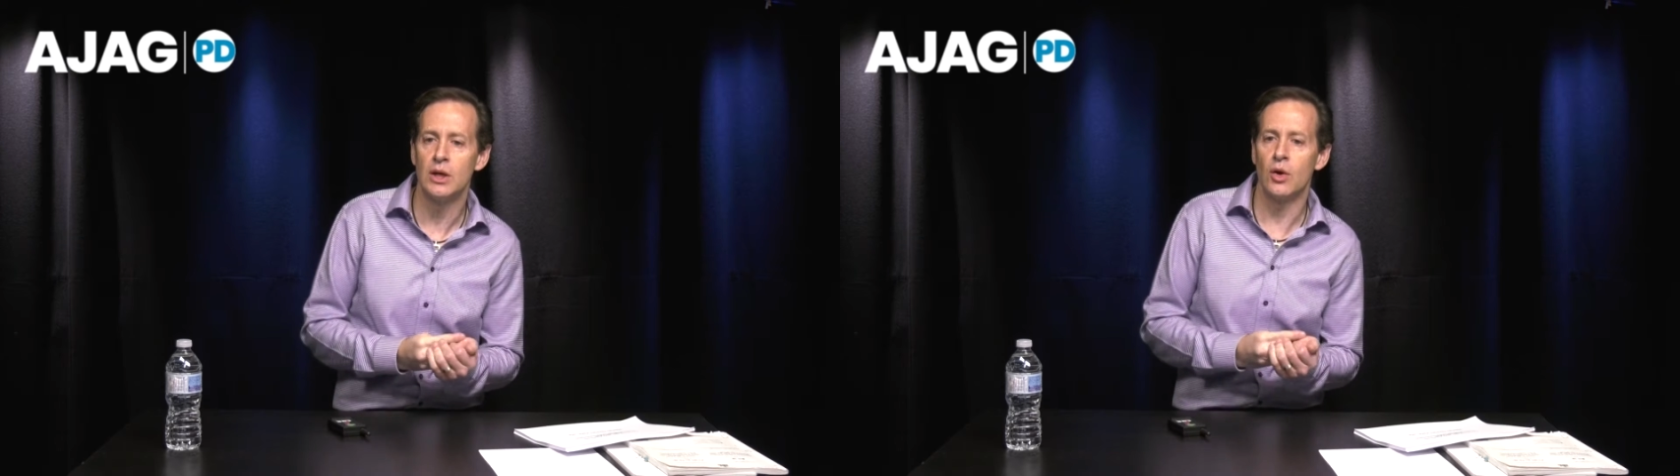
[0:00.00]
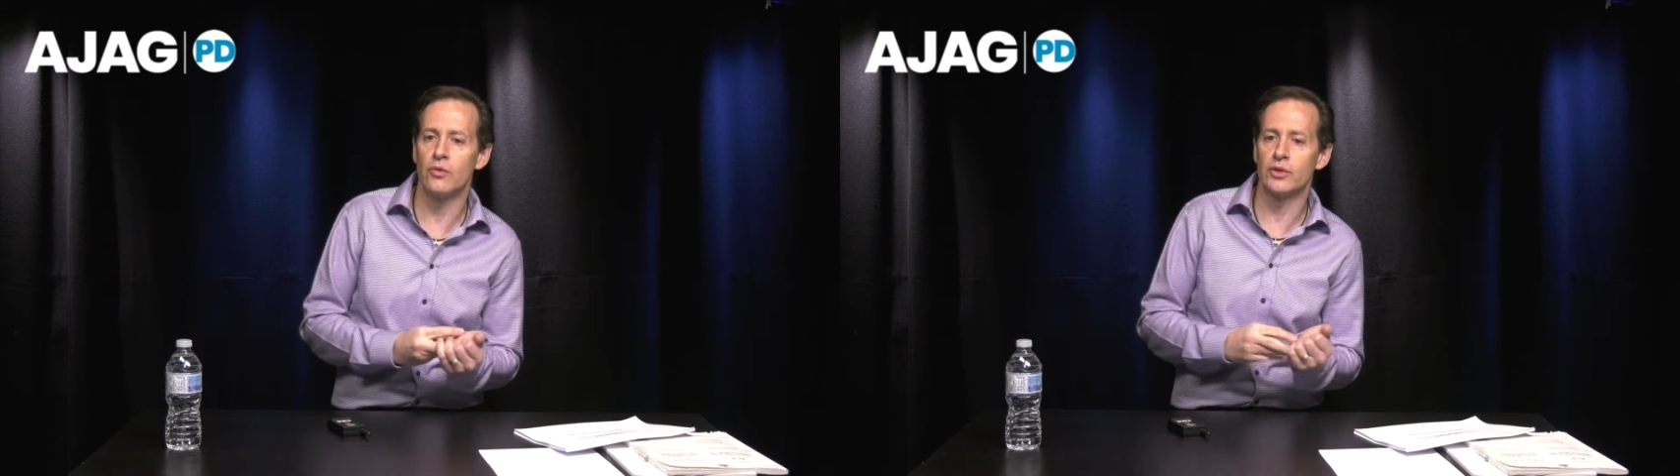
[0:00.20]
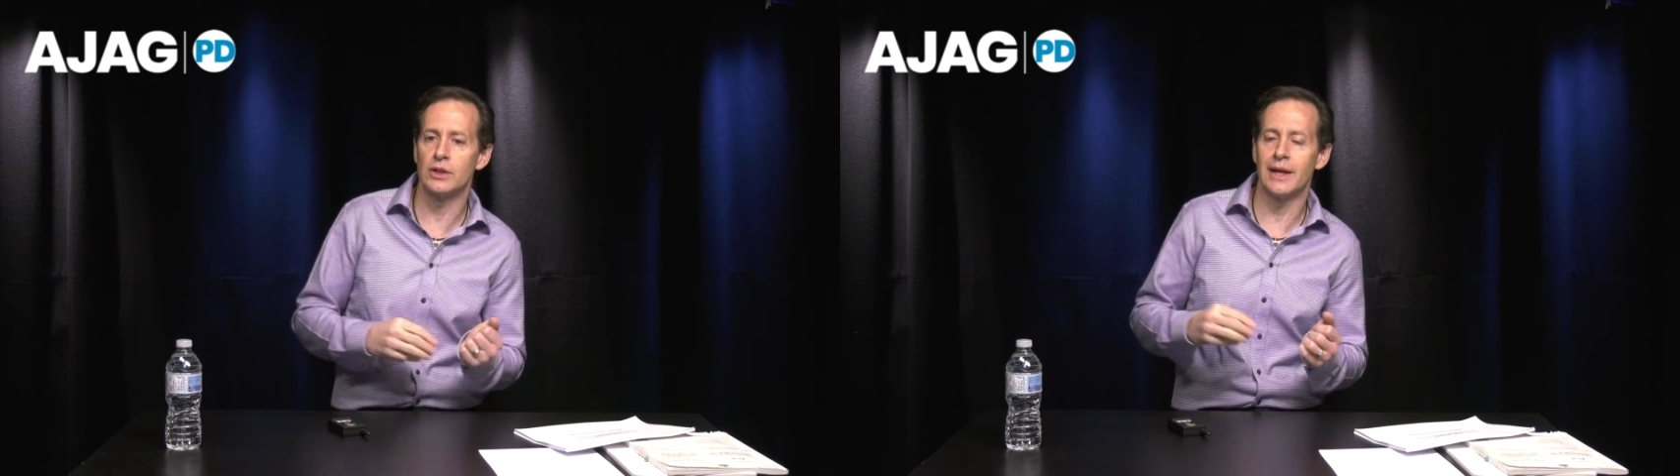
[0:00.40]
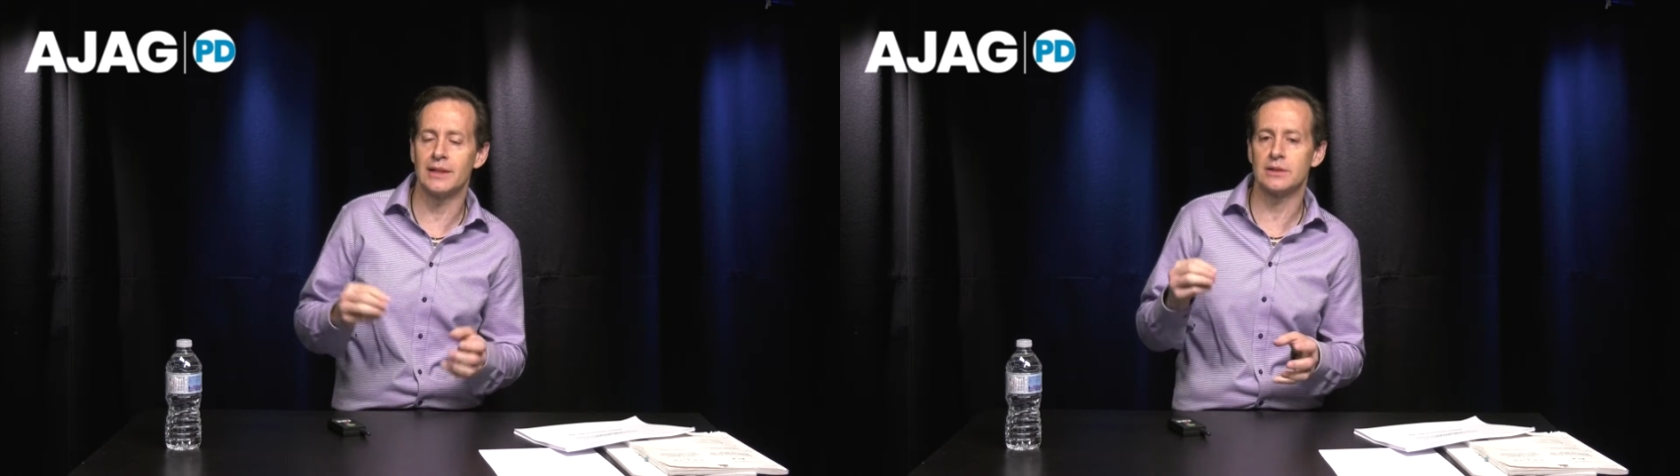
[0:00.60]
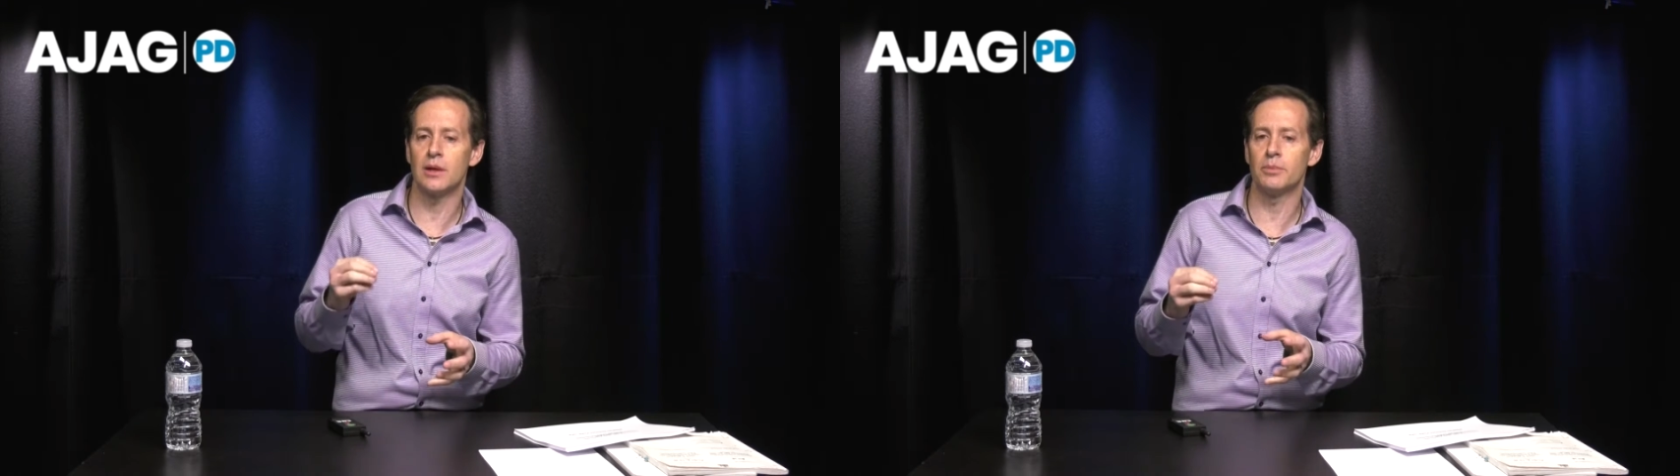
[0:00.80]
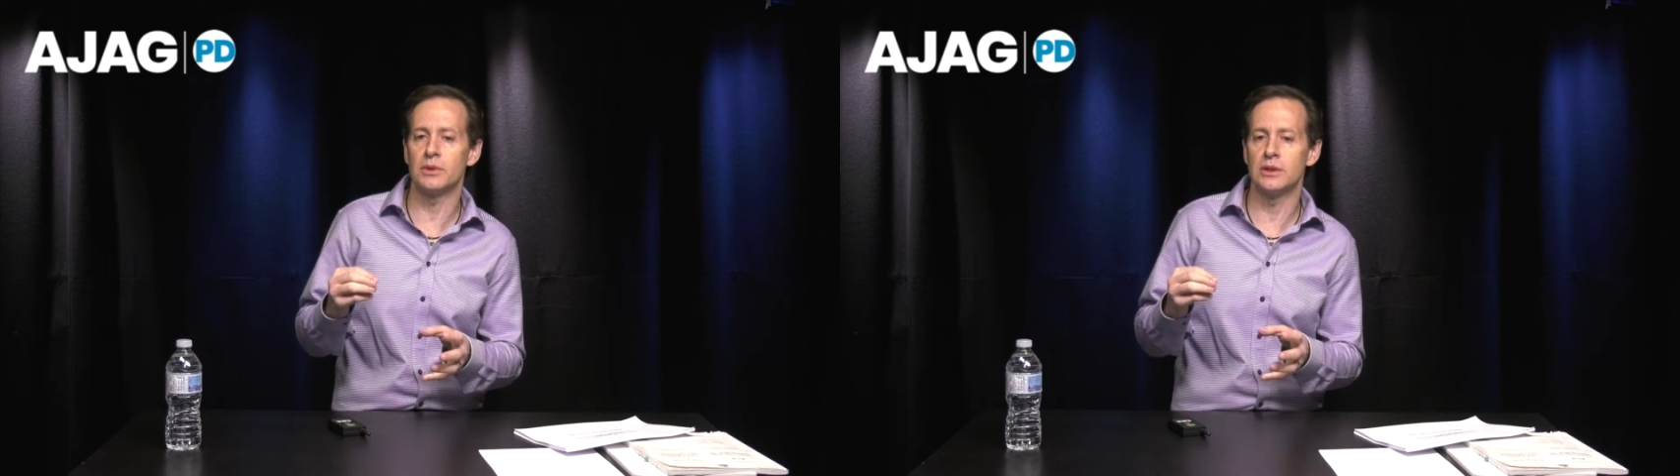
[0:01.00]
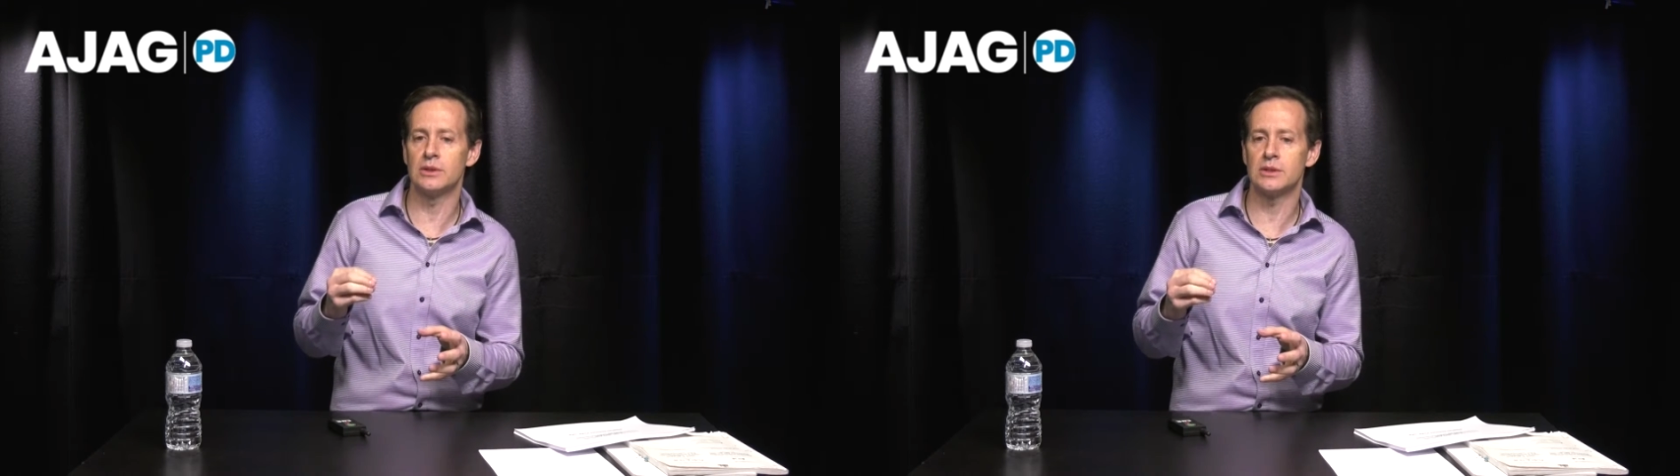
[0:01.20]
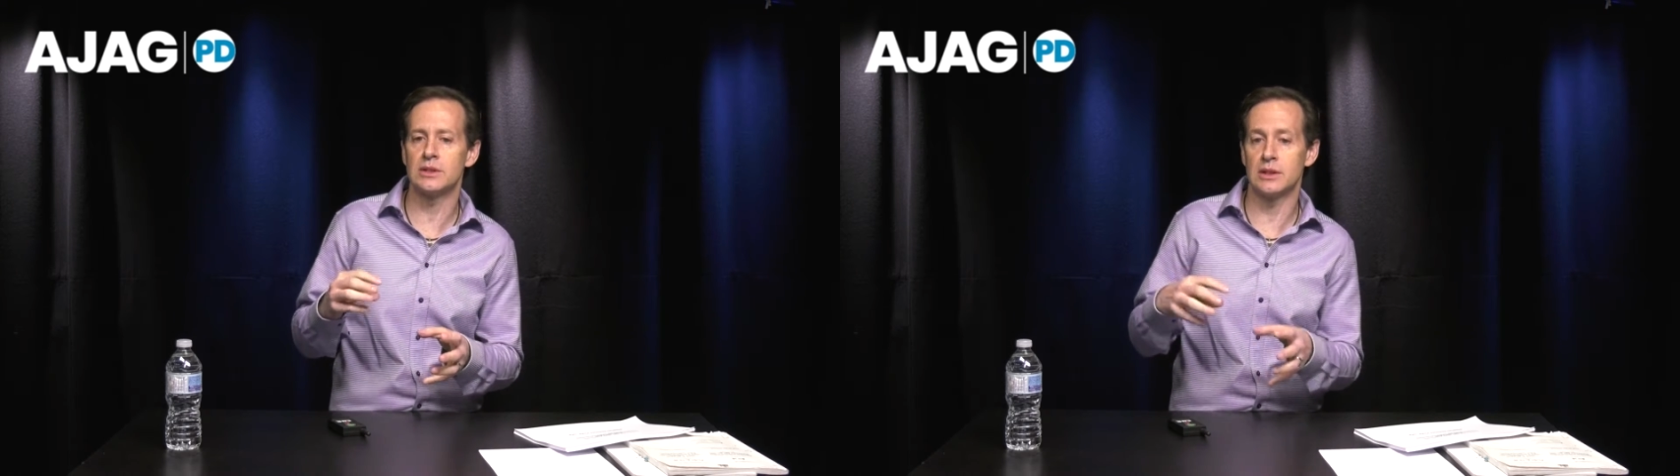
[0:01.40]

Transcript: over the last couple years,